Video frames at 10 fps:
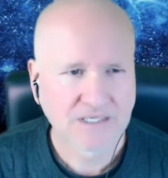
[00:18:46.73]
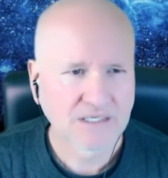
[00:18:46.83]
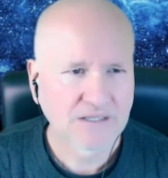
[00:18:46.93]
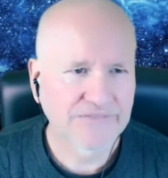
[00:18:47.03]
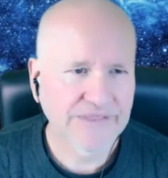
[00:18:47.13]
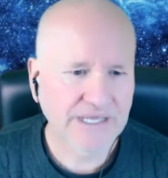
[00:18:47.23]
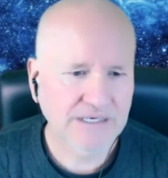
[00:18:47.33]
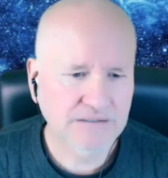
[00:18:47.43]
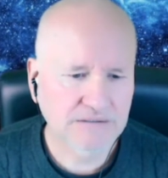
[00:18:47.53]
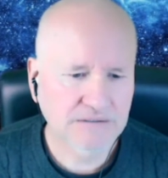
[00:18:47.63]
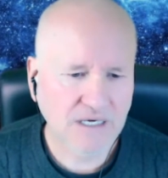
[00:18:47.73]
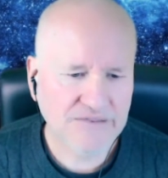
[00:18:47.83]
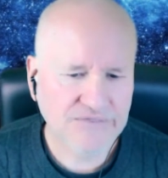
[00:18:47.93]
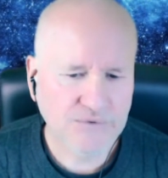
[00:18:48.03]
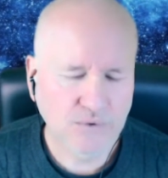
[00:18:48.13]
Then I
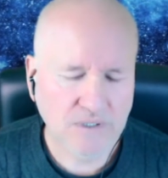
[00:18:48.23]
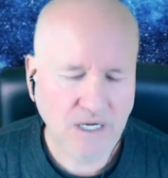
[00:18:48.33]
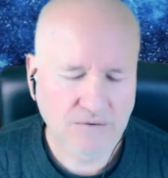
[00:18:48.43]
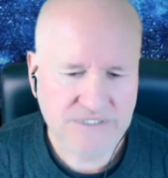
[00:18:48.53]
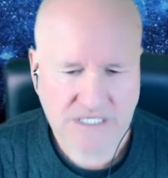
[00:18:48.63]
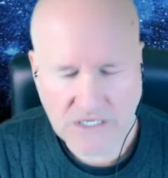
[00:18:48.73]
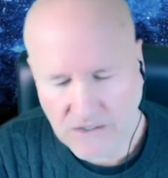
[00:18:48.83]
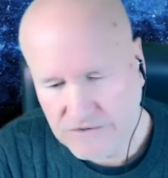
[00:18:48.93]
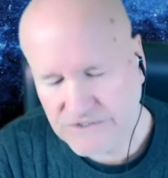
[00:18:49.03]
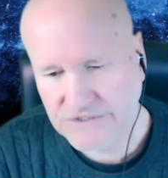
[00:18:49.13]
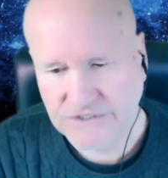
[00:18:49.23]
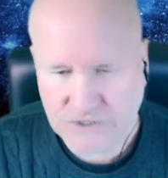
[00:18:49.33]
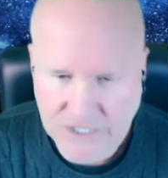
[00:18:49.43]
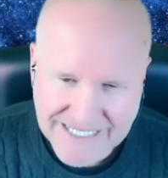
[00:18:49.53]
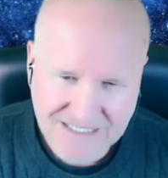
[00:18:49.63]
thought I was a coach and a
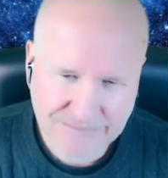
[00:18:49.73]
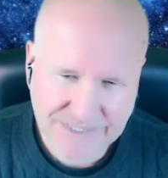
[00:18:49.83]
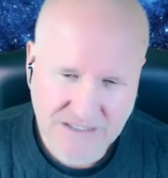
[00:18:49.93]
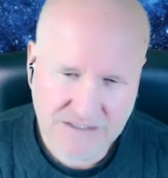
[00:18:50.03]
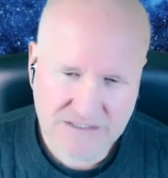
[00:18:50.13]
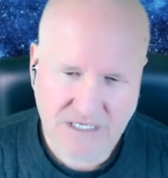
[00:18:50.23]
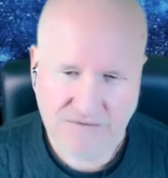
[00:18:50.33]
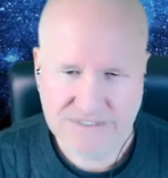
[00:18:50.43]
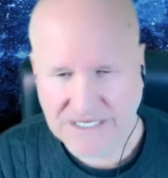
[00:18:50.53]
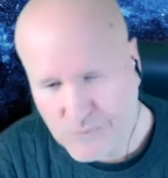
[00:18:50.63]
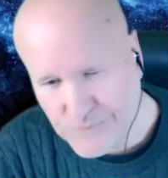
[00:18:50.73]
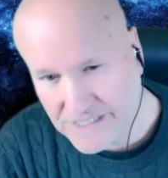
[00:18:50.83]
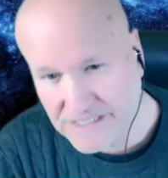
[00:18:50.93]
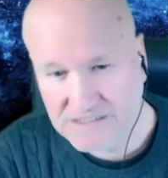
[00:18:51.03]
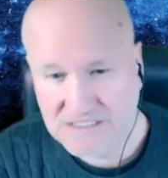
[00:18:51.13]
trainer because I was
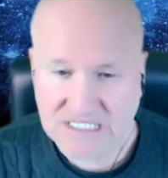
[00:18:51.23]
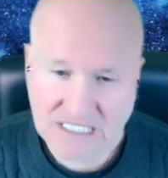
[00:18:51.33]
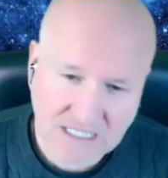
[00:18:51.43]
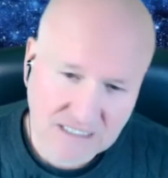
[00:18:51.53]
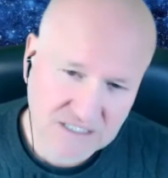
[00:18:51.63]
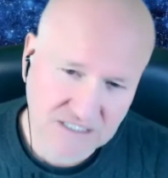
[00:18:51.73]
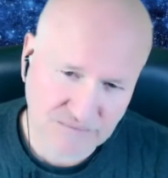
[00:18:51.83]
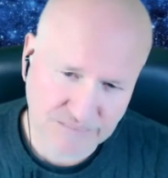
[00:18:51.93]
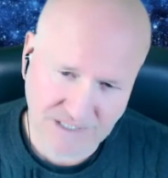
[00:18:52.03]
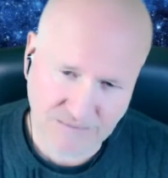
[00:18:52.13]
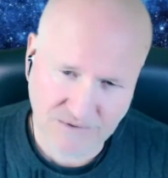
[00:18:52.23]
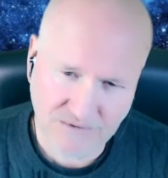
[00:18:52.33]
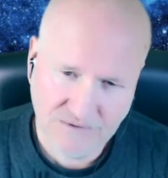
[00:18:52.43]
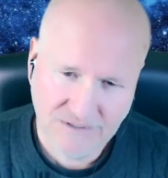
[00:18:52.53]
helping and teaching people.